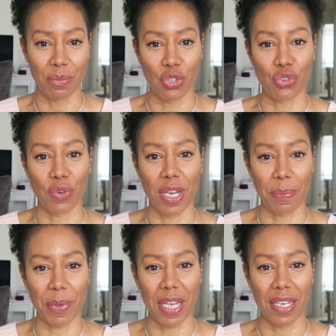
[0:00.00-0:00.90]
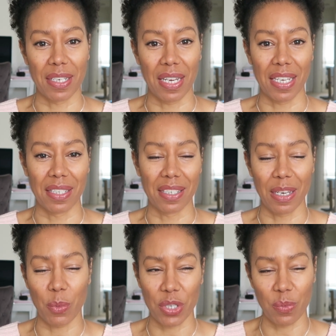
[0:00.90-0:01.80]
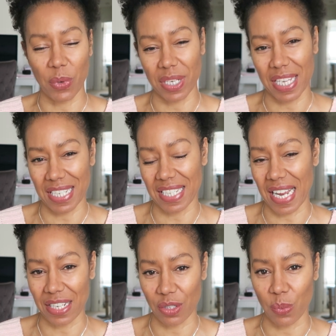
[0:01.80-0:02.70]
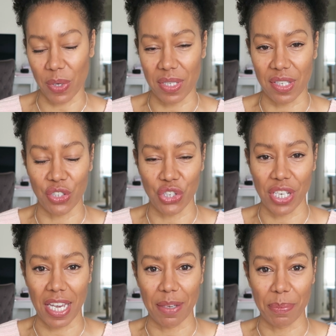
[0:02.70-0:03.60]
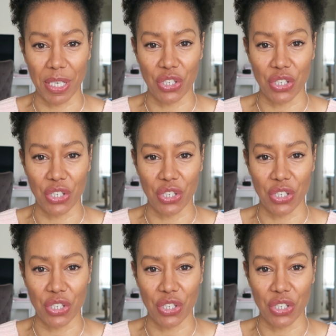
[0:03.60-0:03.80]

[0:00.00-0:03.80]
drip, and it wasn't one of their standard ones that she gave me.